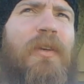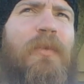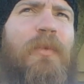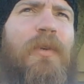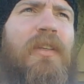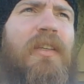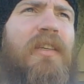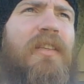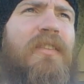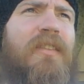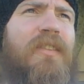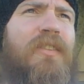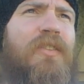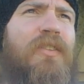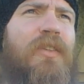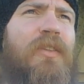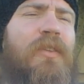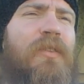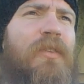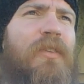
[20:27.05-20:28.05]
It really is a
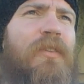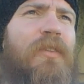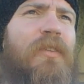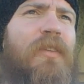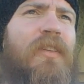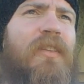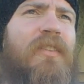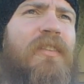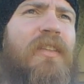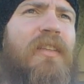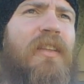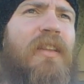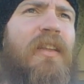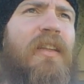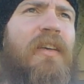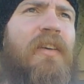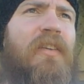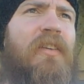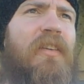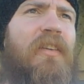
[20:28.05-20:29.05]
joke, dude. It's
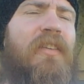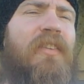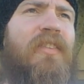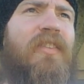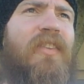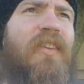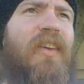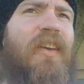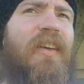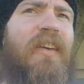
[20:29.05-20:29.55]
hilarious.